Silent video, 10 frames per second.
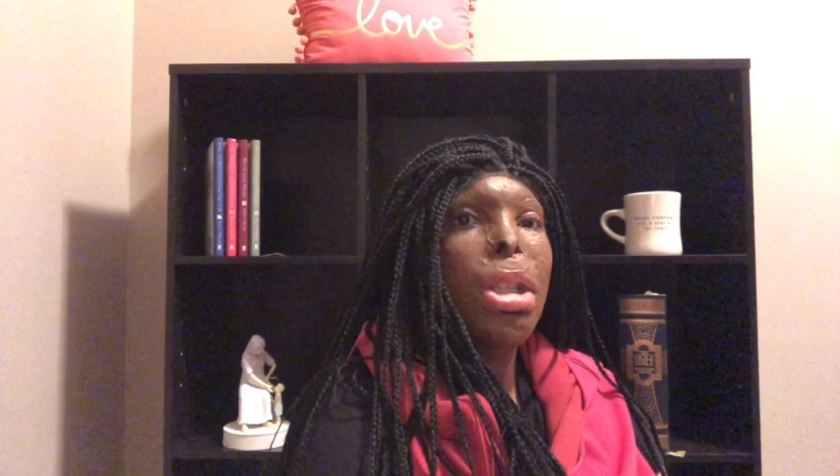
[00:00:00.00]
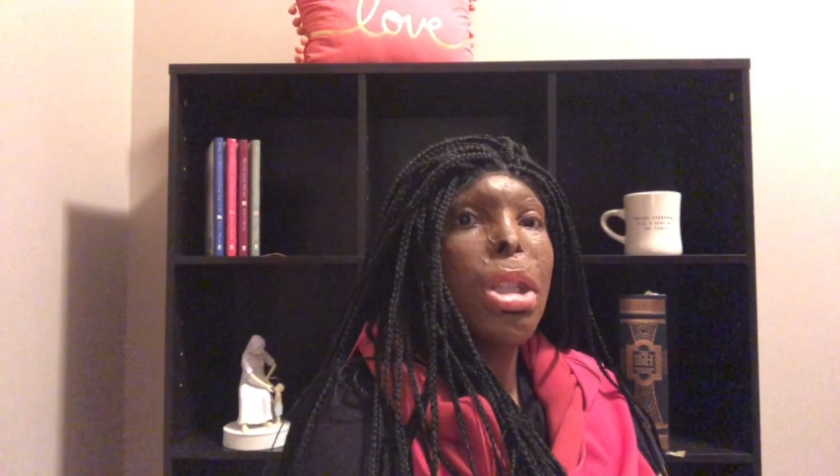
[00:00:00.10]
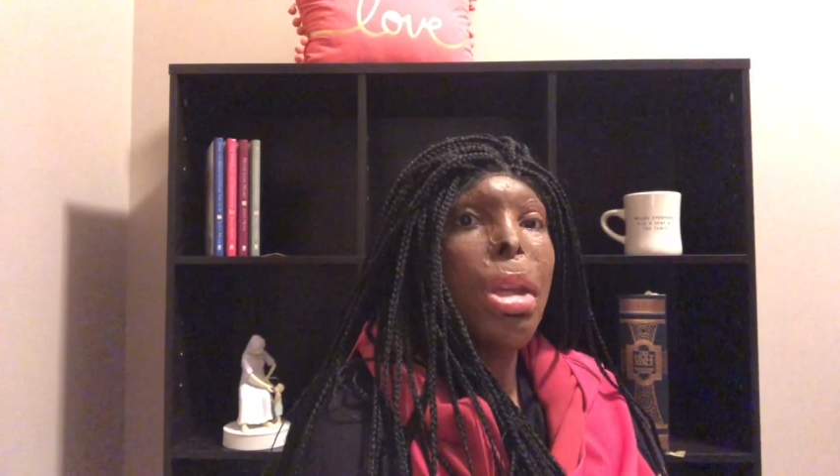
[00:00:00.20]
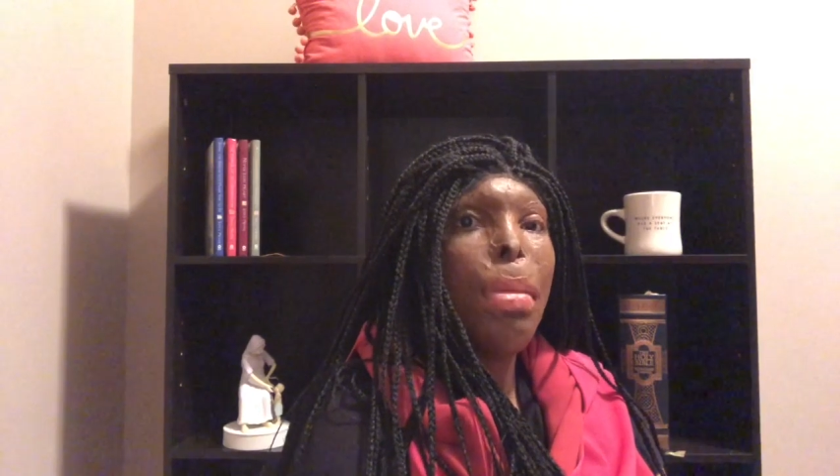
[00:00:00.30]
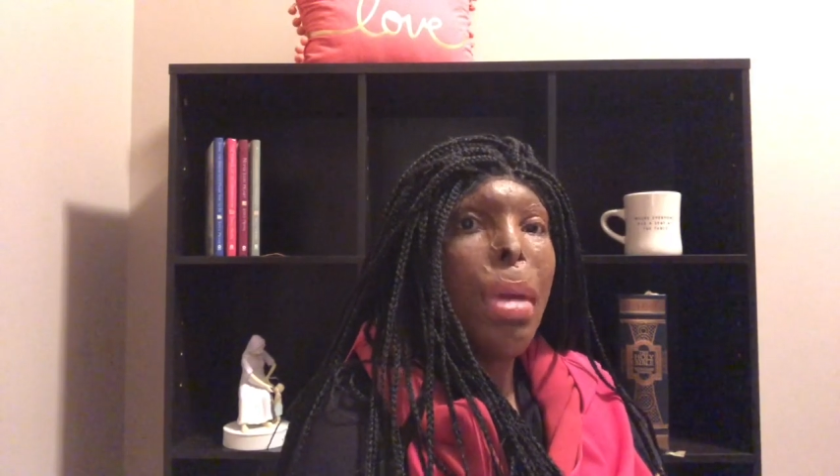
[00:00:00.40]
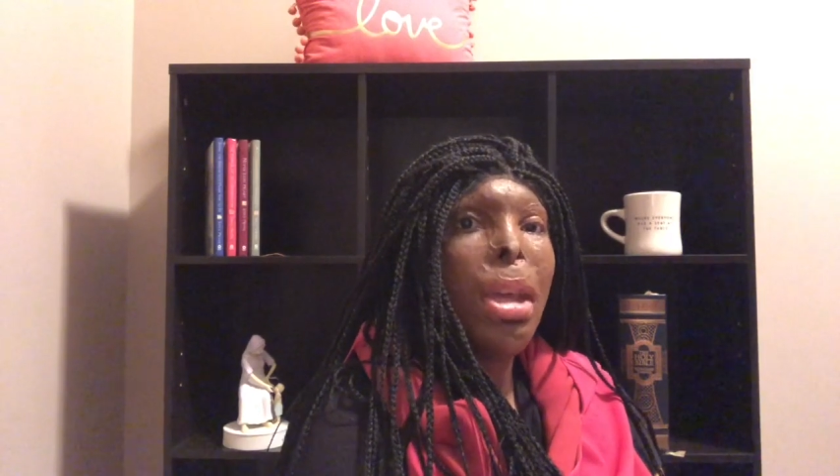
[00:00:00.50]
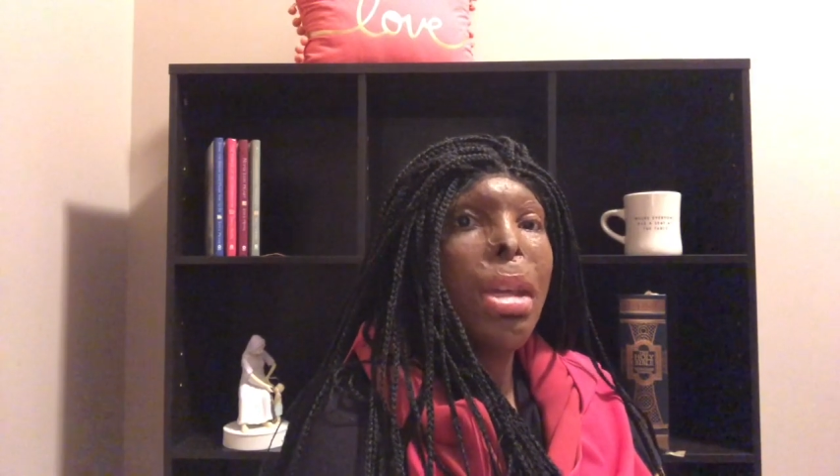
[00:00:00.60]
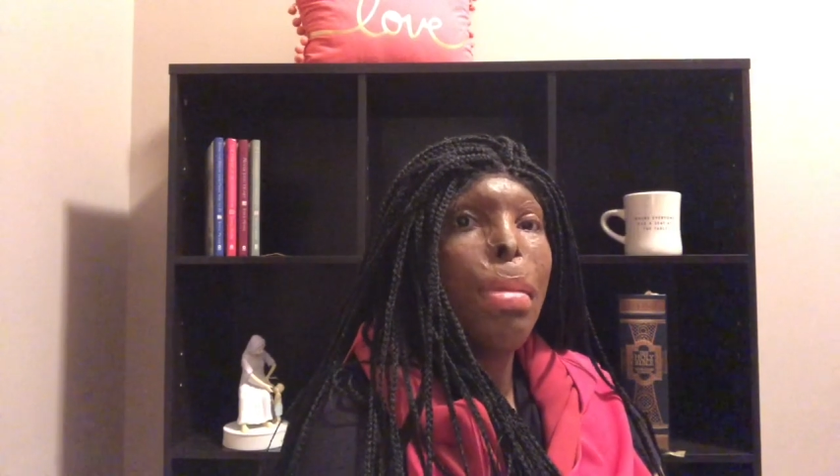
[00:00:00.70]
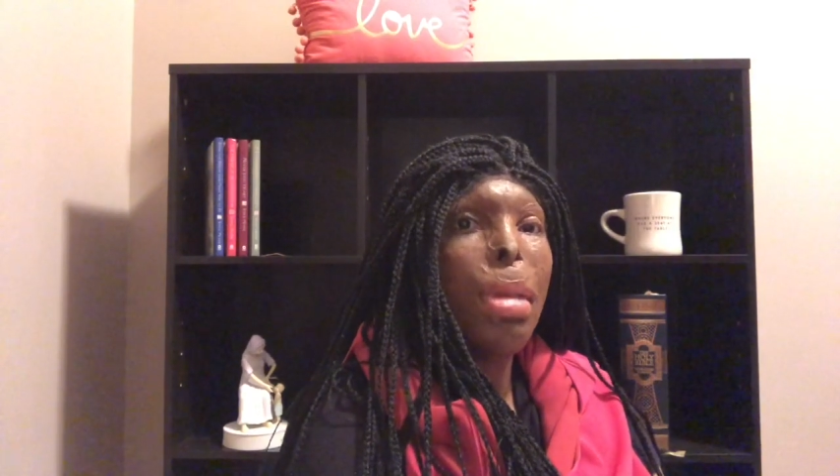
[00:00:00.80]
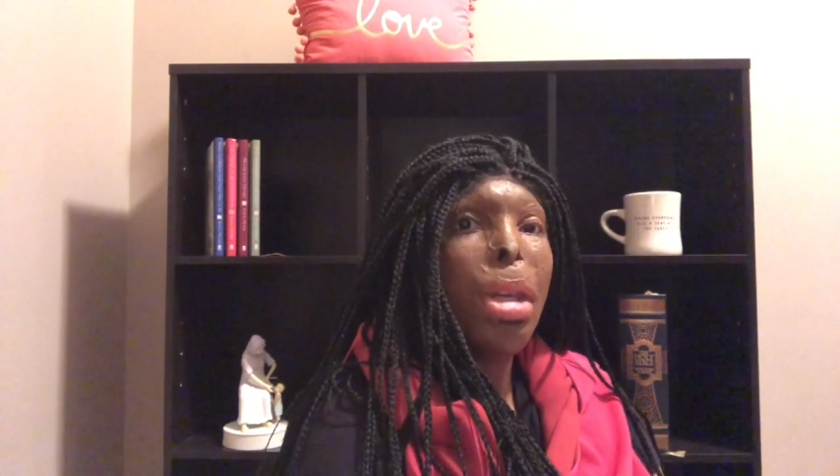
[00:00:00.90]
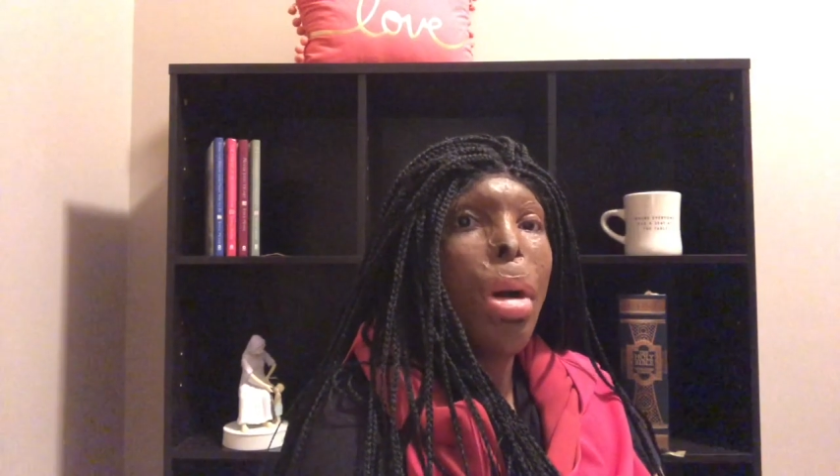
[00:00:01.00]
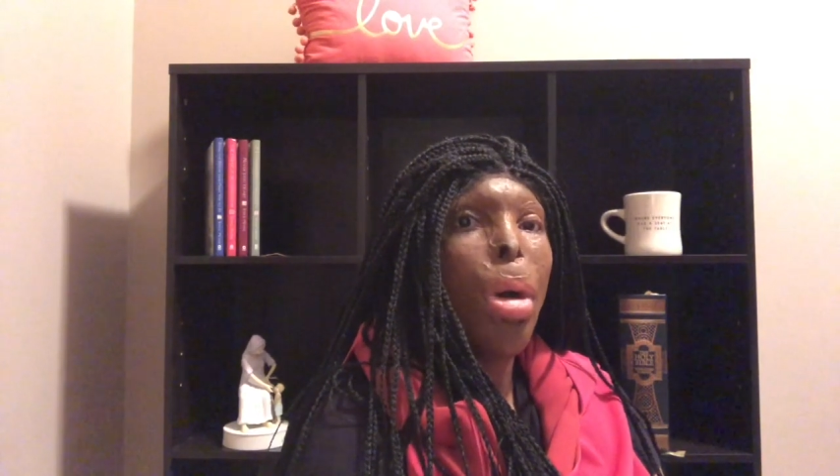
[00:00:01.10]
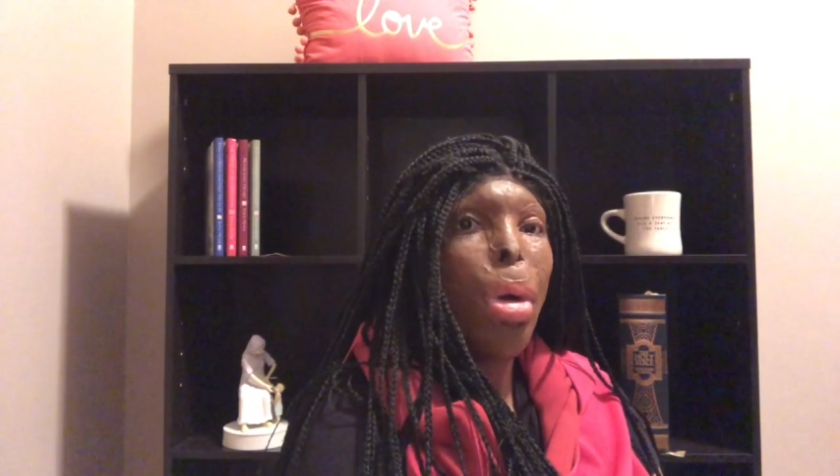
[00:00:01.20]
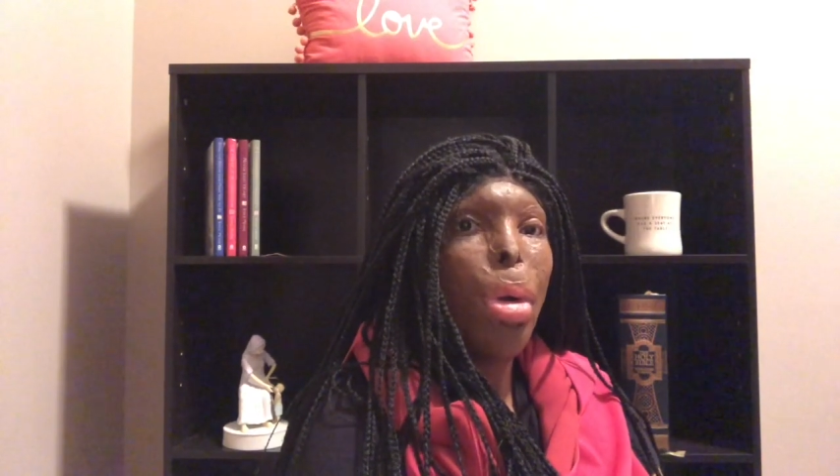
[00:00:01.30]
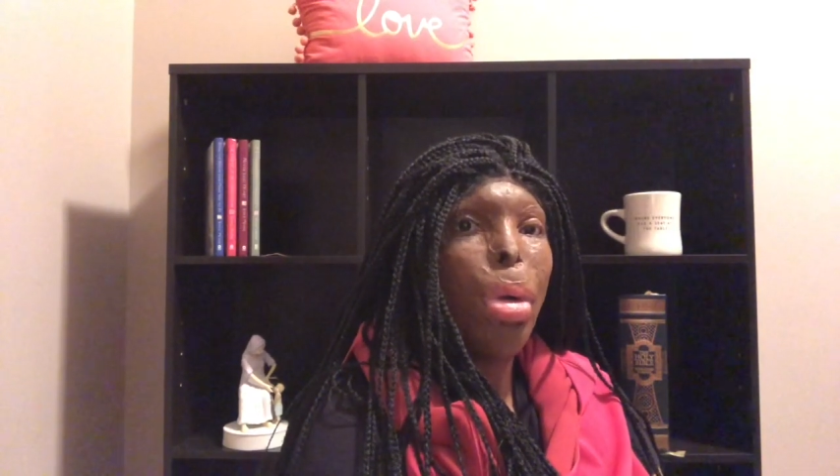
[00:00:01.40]
to make me
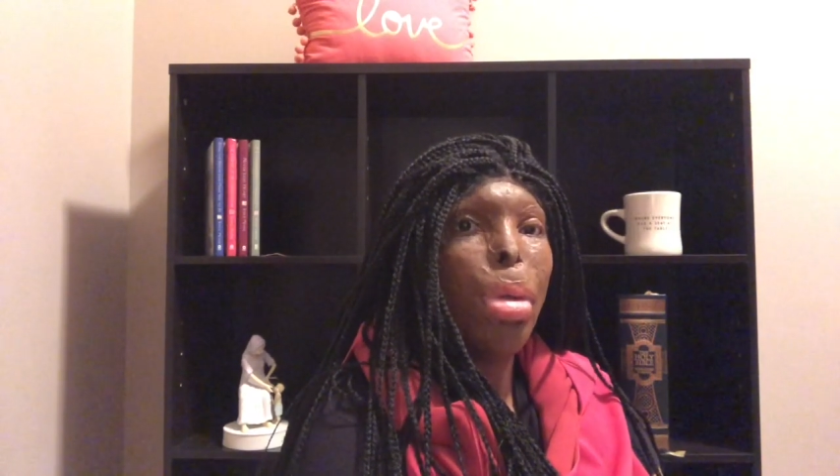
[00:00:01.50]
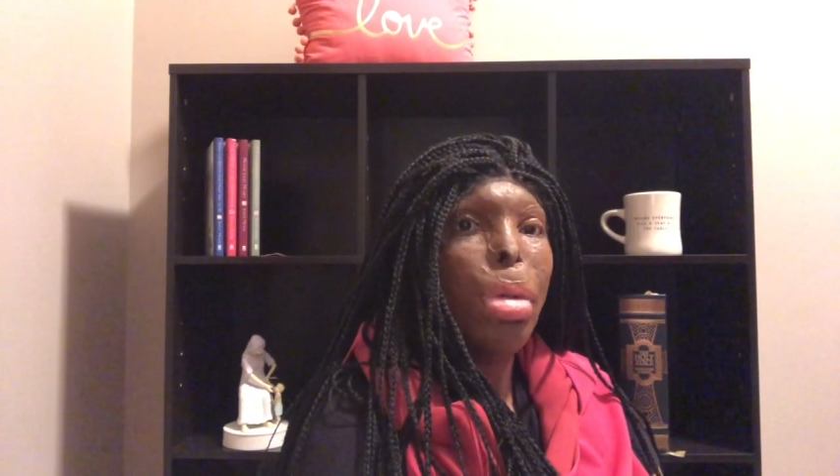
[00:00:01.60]
whole,